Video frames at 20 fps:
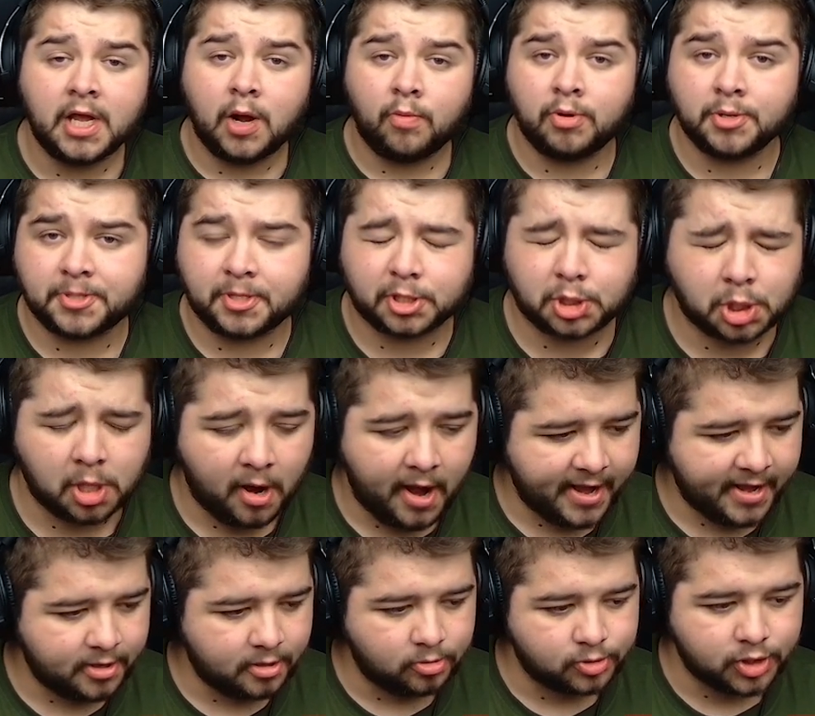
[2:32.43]
with the
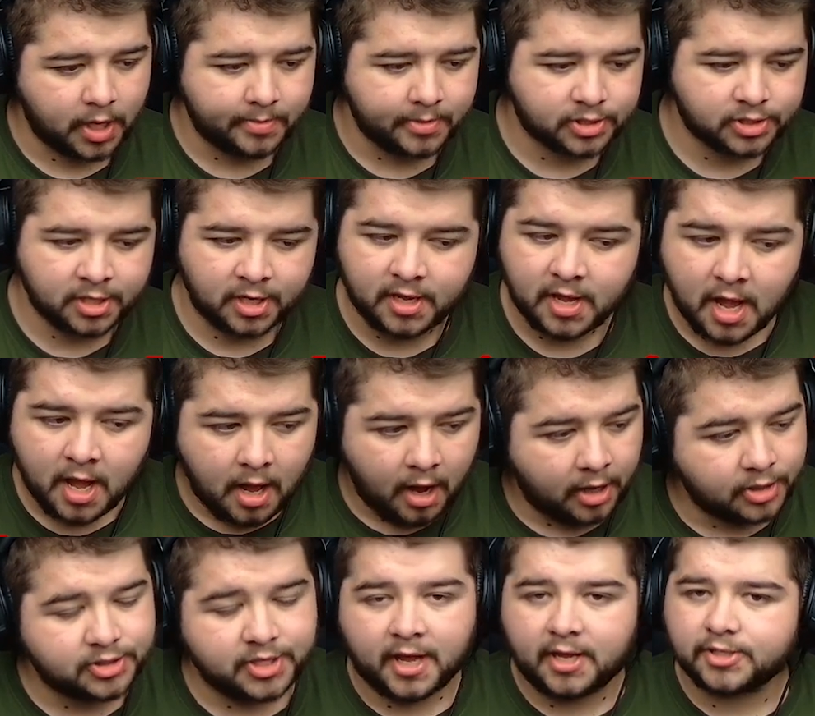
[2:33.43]
triangles. Obviously, I
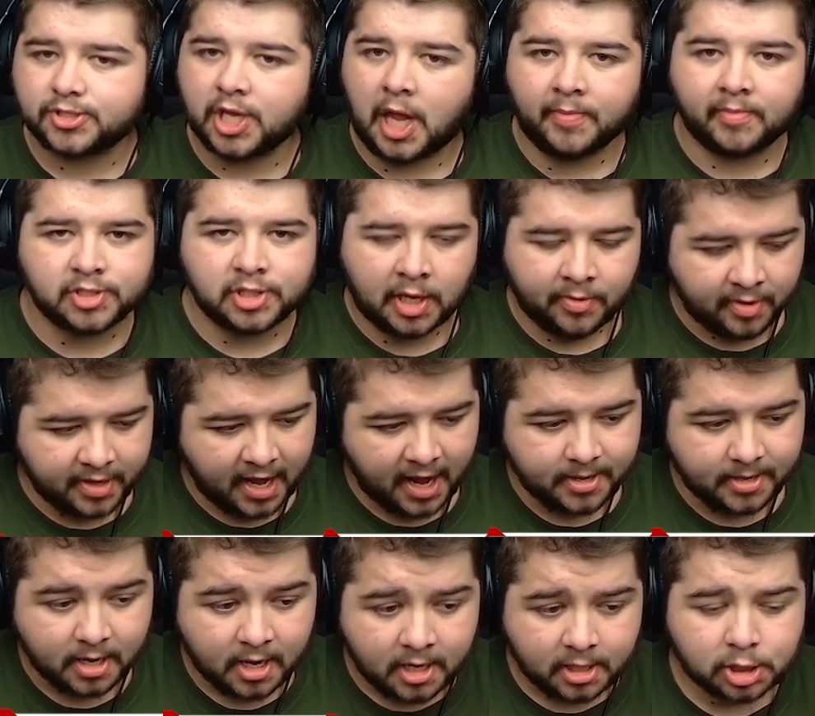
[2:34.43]
say it time and time
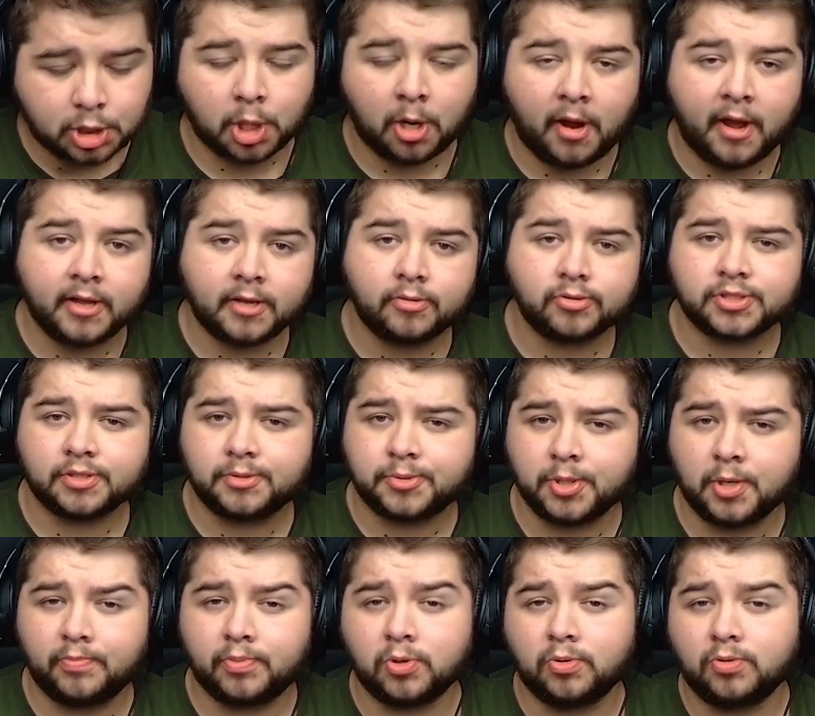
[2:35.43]
again, triangles in
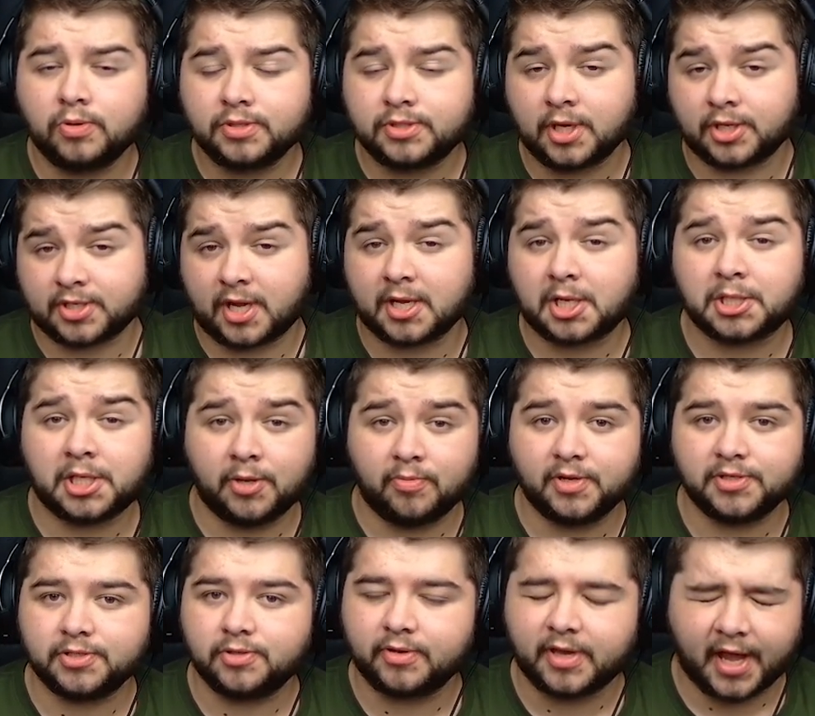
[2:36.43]
football does actually
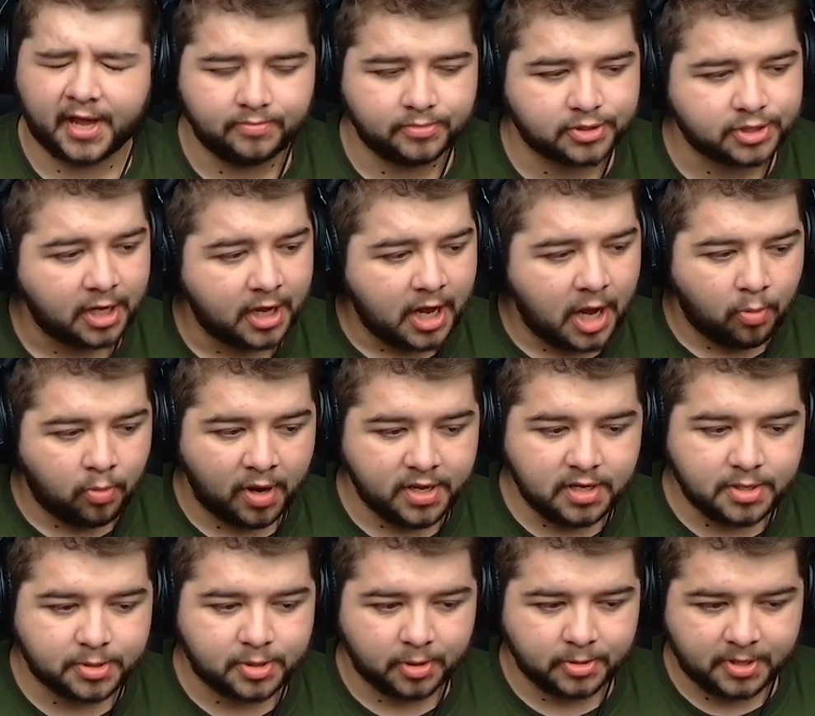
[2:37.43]
win you games. When
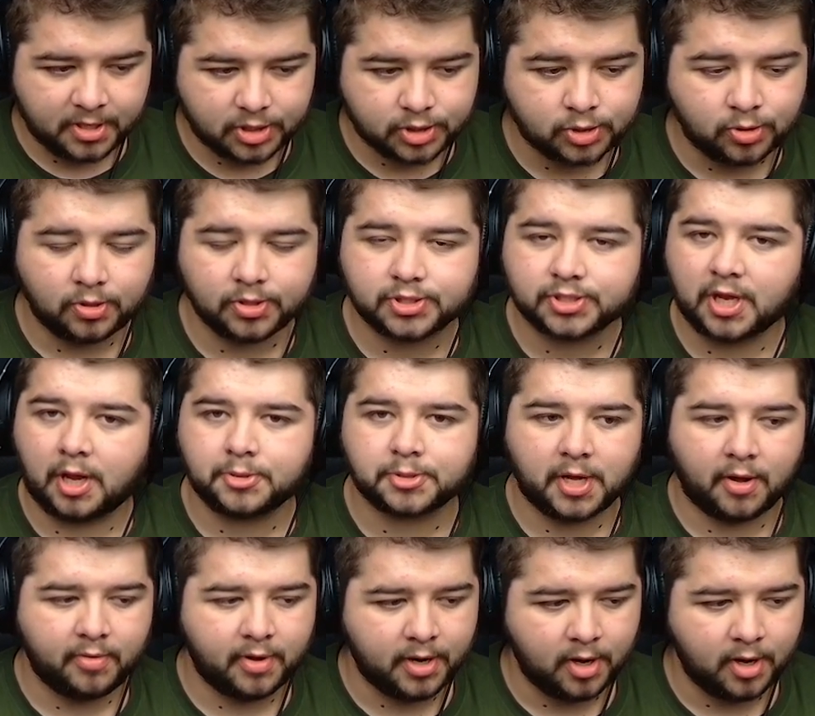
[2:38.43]
you've got this sort of stuff going